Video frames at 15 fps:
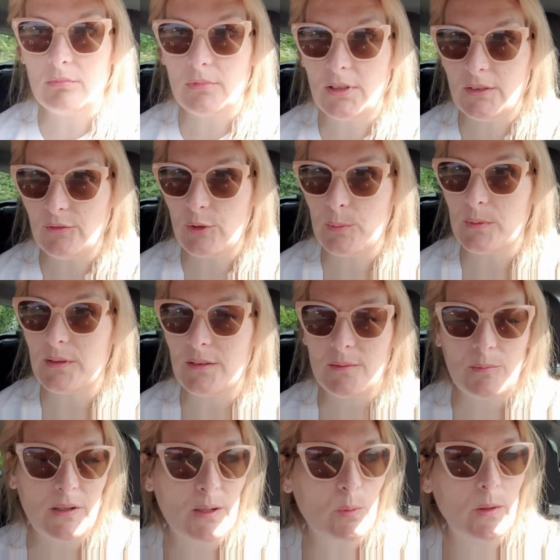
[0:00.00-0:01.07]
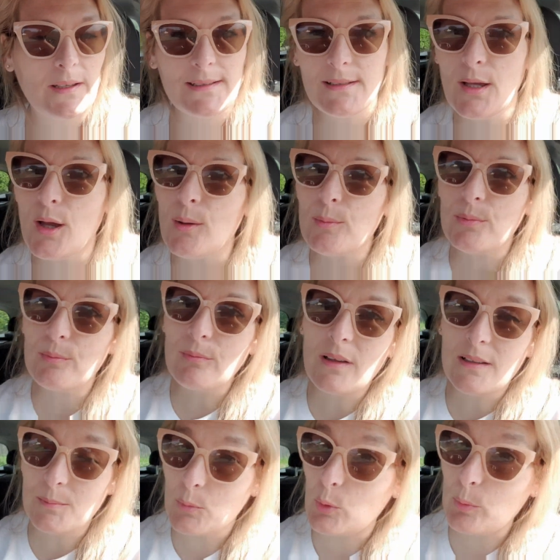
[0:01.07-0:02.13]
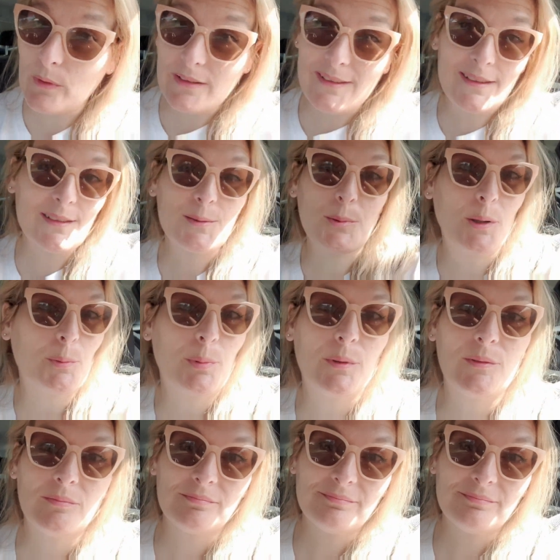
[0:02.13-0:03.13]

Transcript: And Reuben, when he wakes up, has more presents to open.